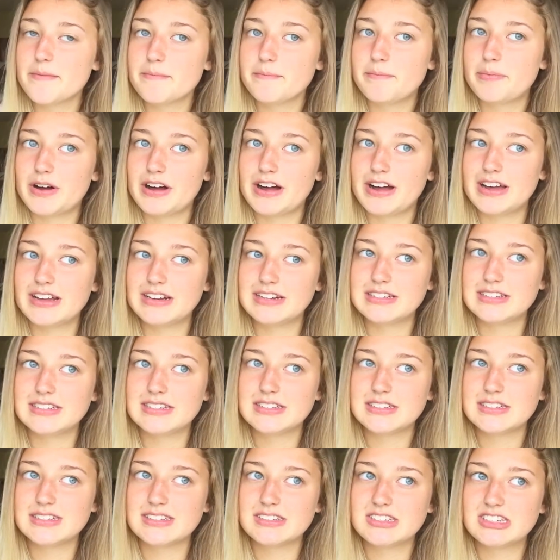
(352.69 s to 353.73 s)

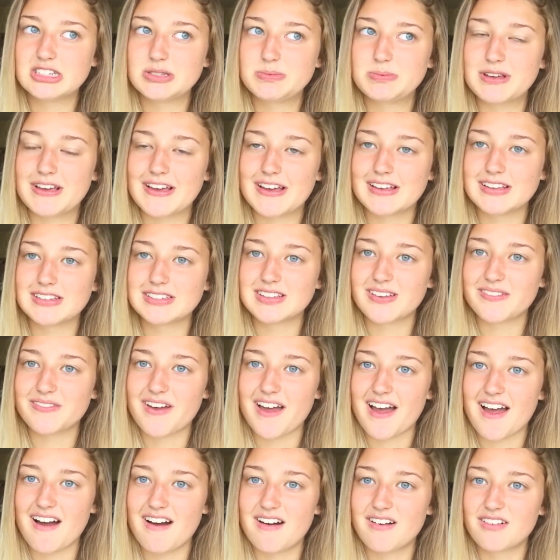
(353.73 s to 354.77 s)
But just because of
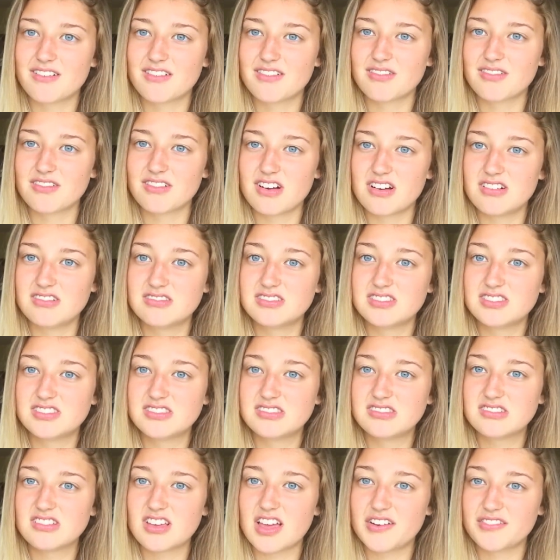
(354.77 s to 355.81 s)
how
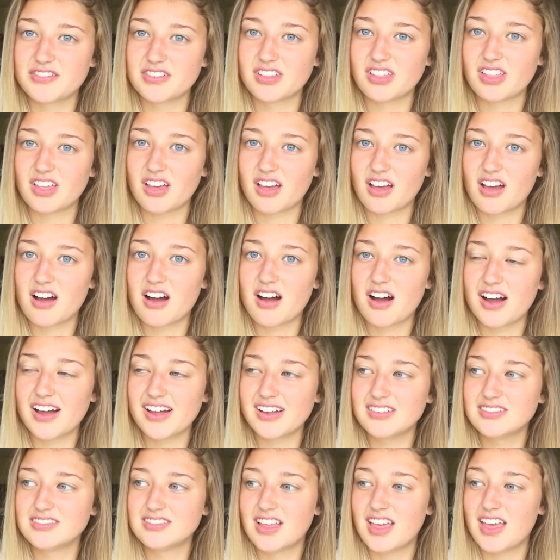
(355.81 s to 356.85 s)
gross everything got,